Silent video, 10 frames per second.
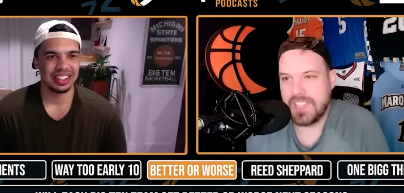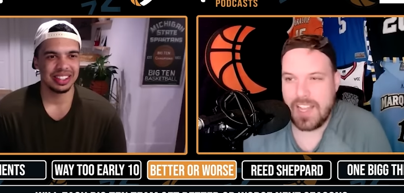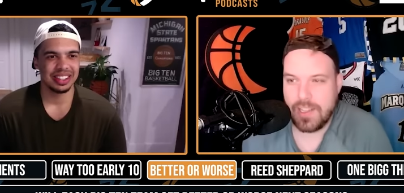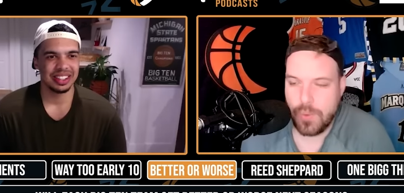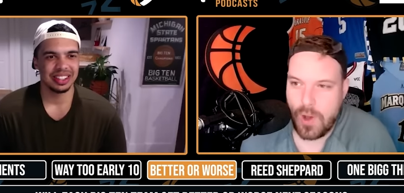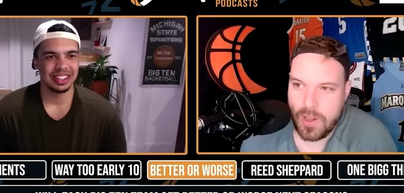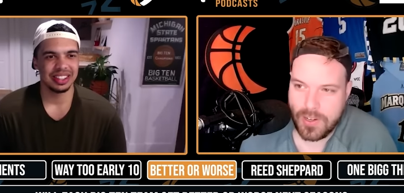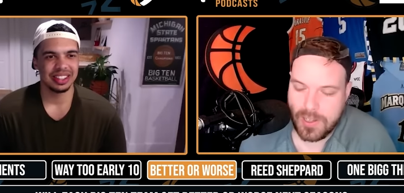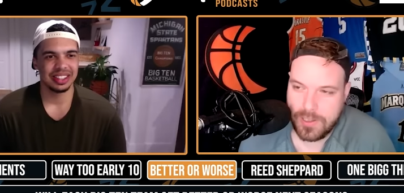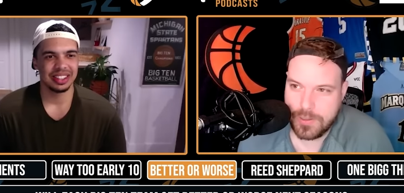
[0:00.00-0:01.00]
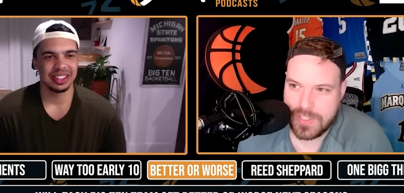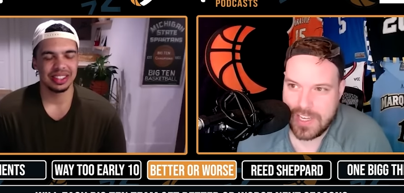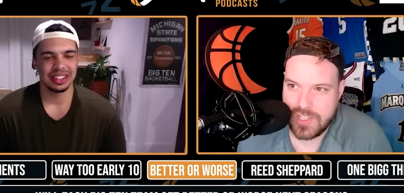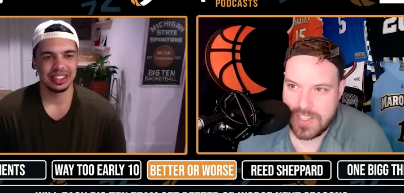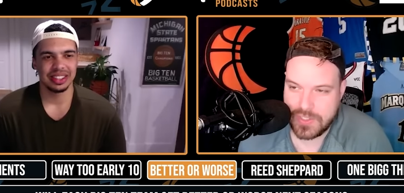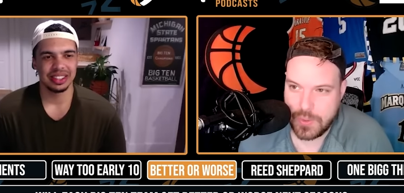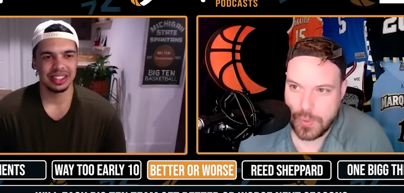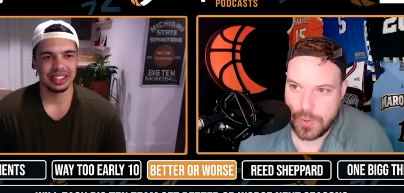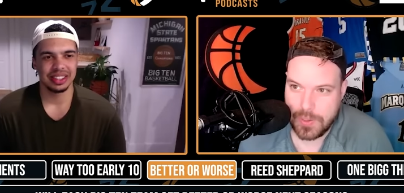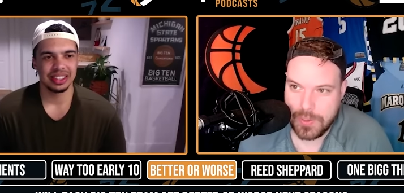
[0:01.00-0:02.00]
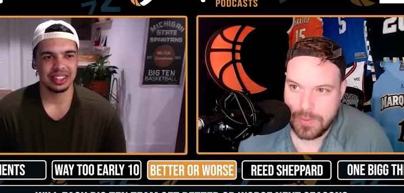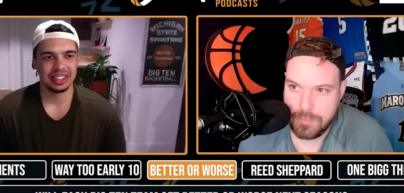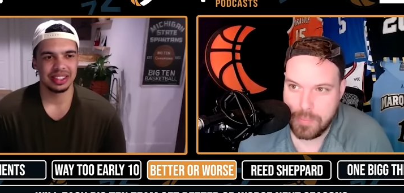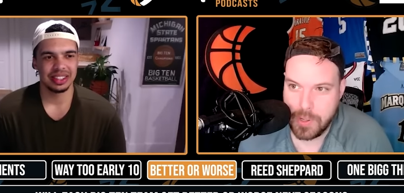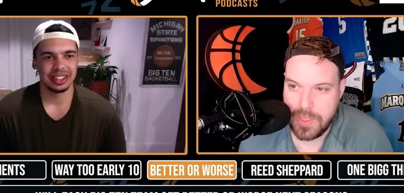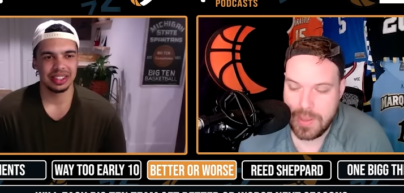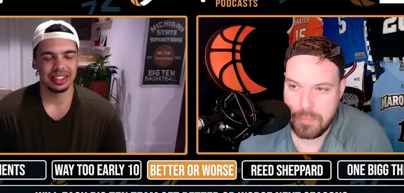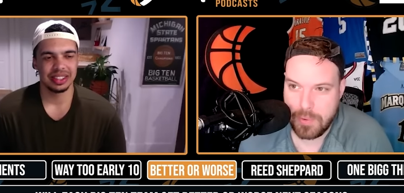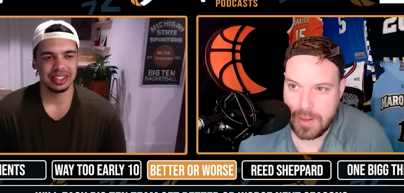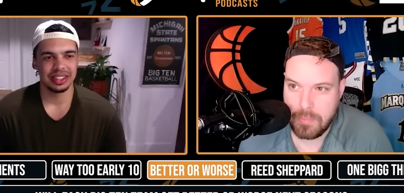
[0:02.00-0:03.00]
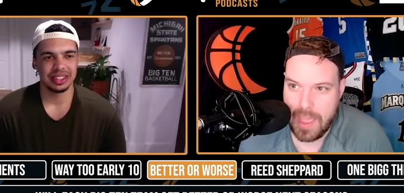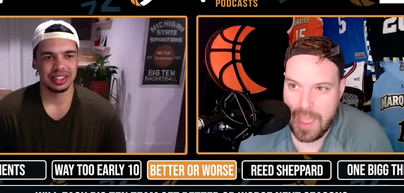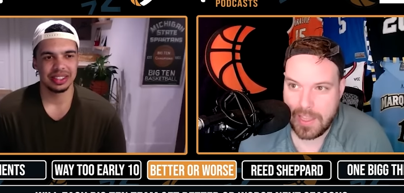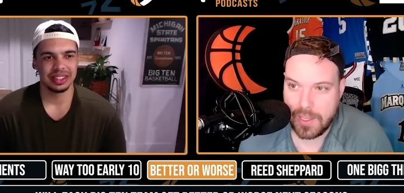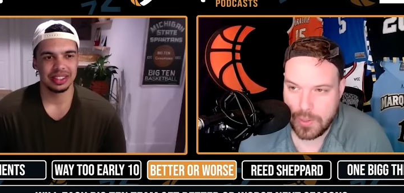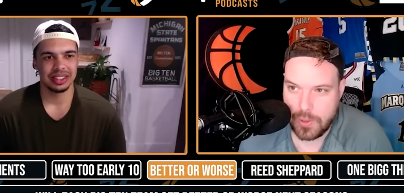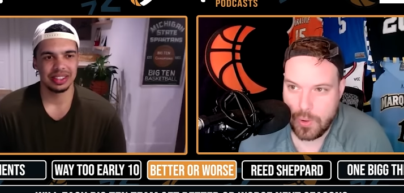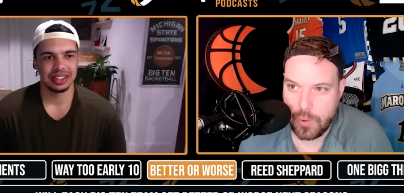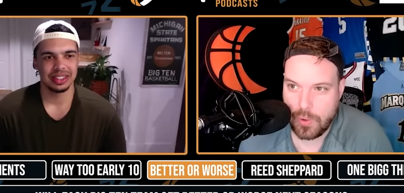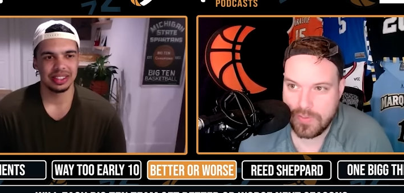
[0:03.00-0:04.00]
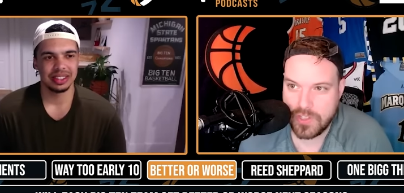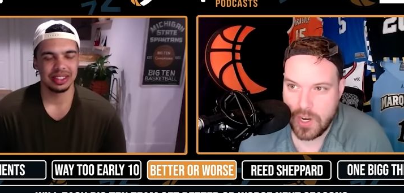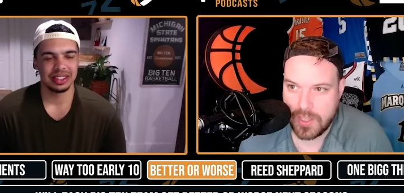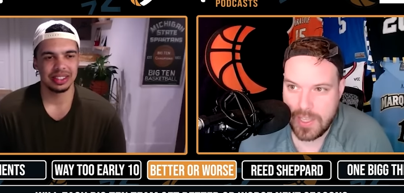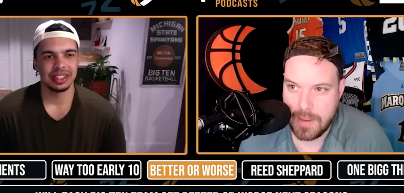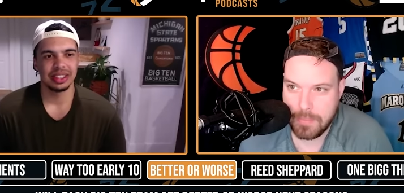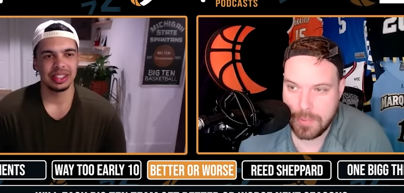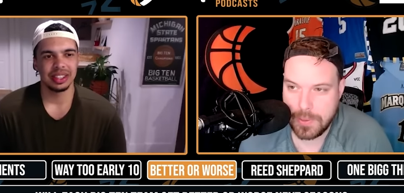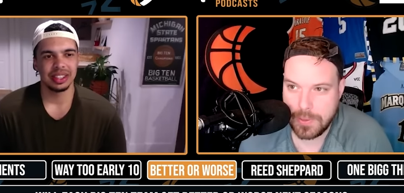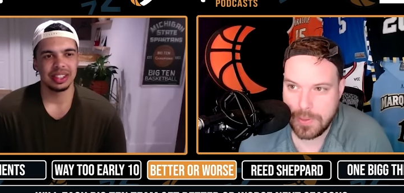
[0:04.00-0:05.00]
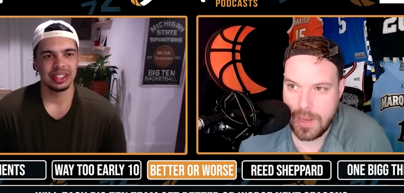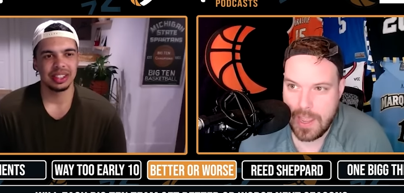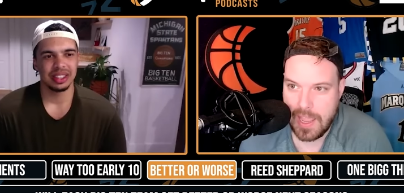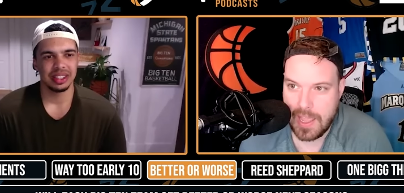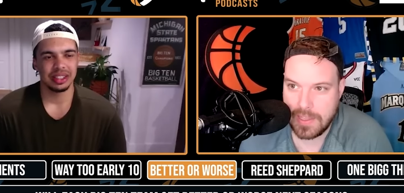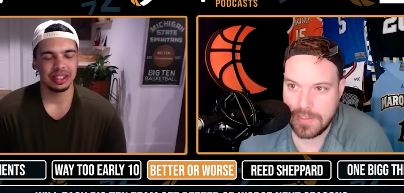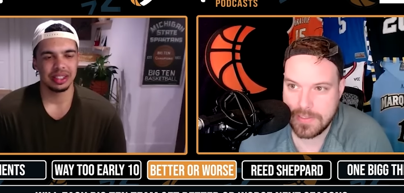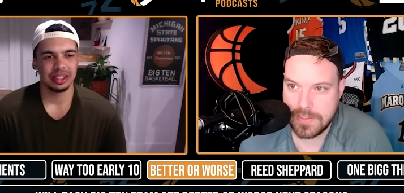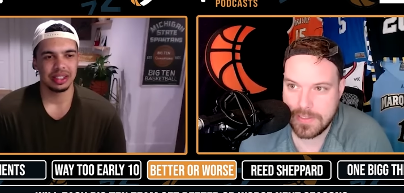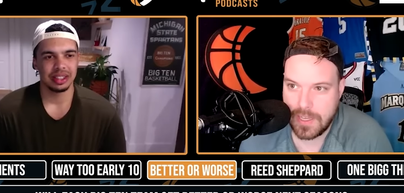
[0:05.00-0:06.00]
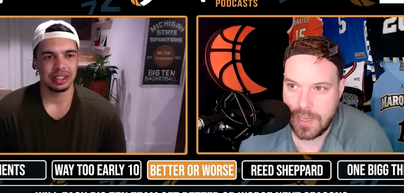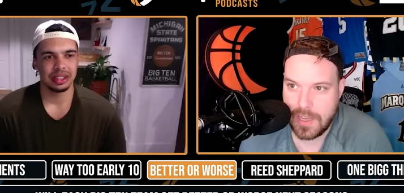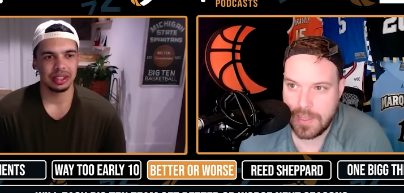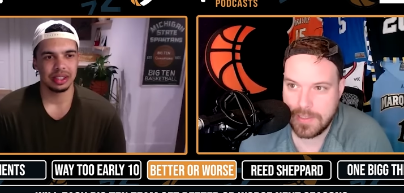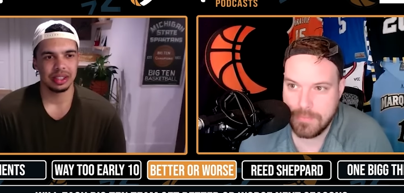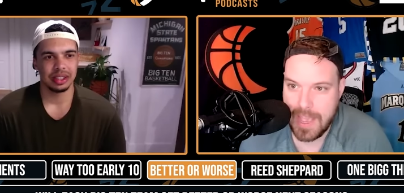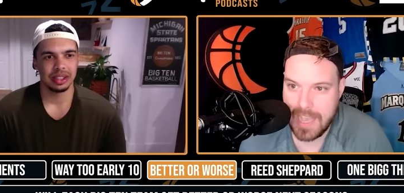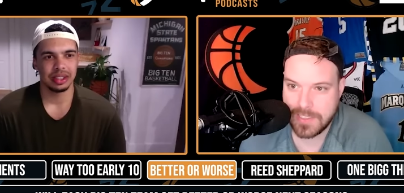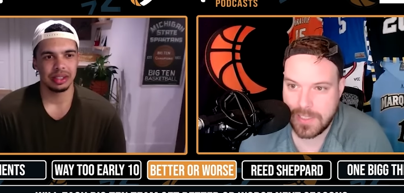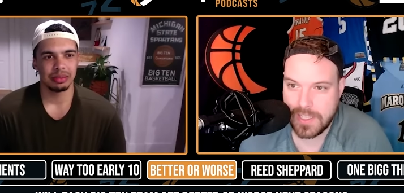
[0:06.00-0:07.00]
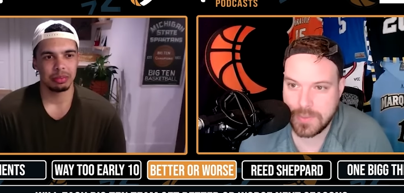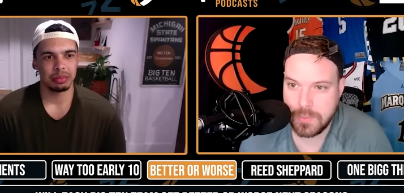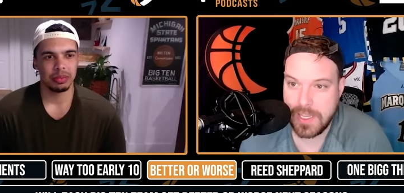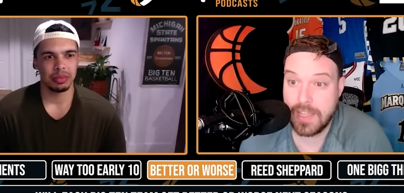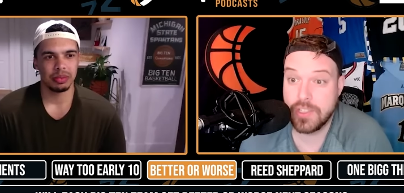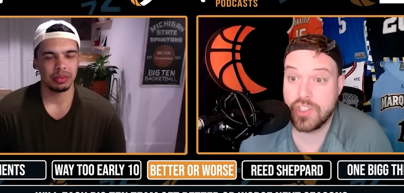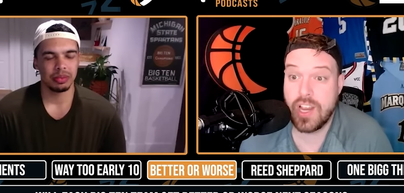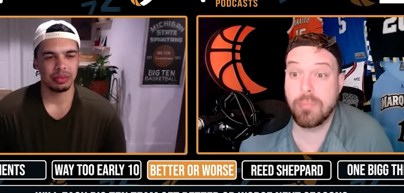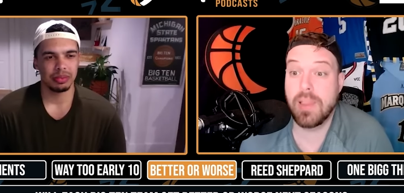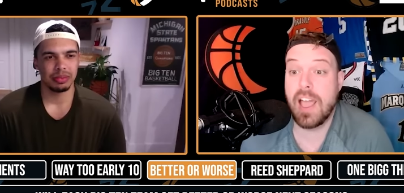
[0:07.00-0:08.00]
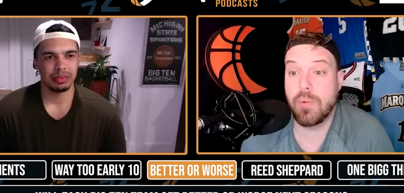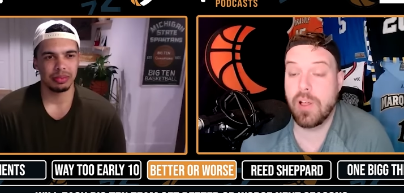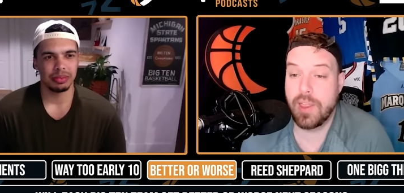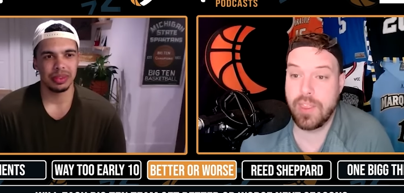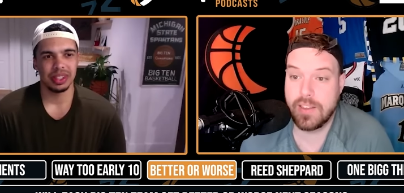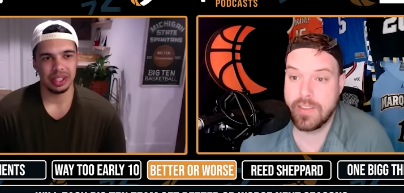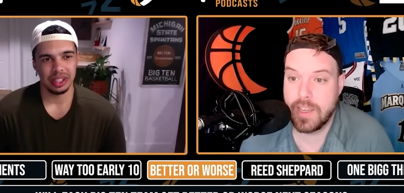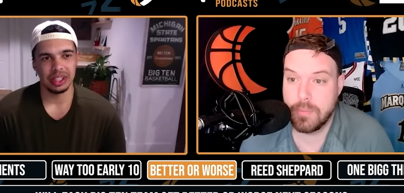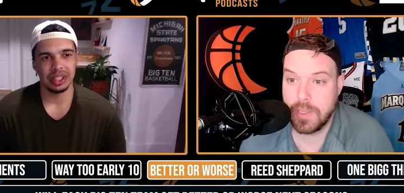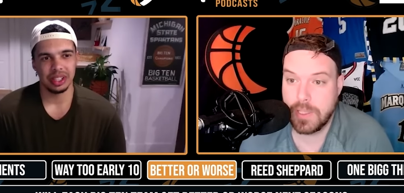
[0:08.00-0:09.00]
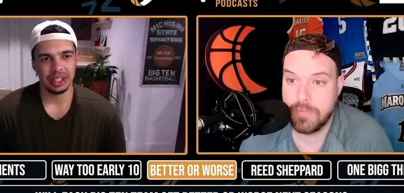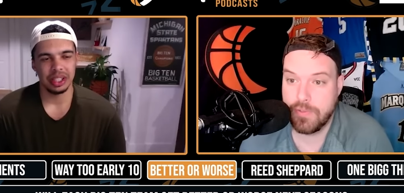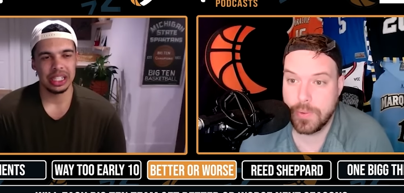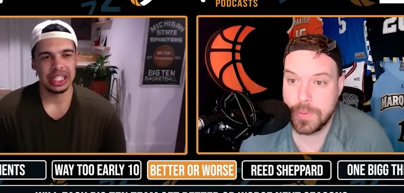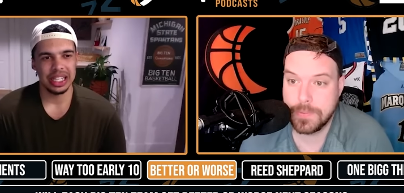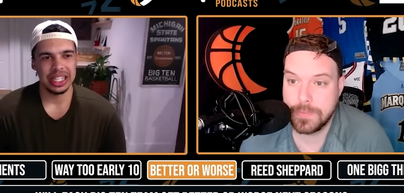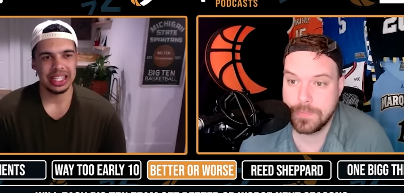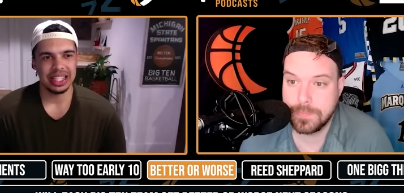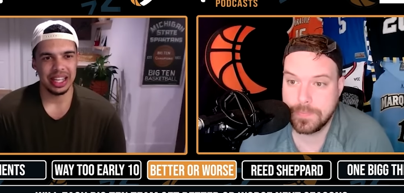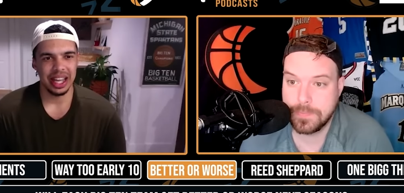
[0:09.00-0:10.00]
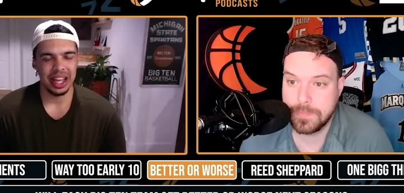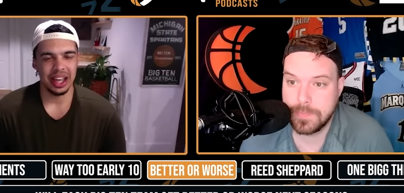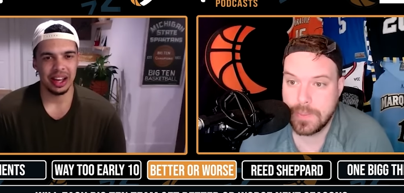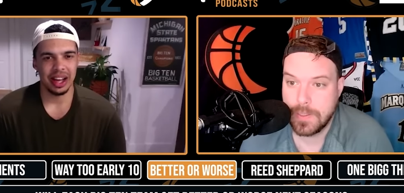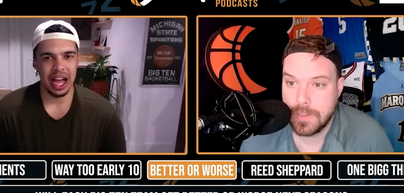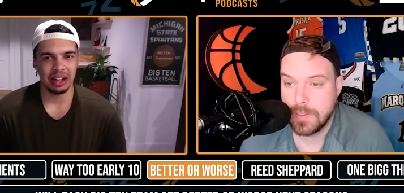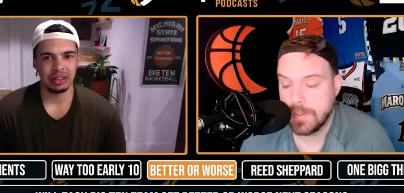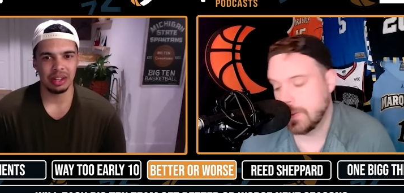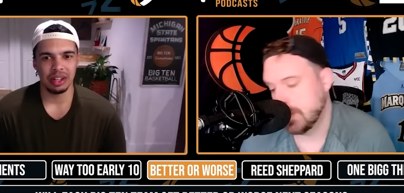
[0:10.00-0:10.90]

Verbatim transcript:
Speaker 1: Tyler Wall. They're going to lose AJ Storr, but they bring back a good core of Chucky Hepburn and Max Klesman, and John Blackwell, I think, can take a big leap forward.
Speaker 2: Yeah, I don't.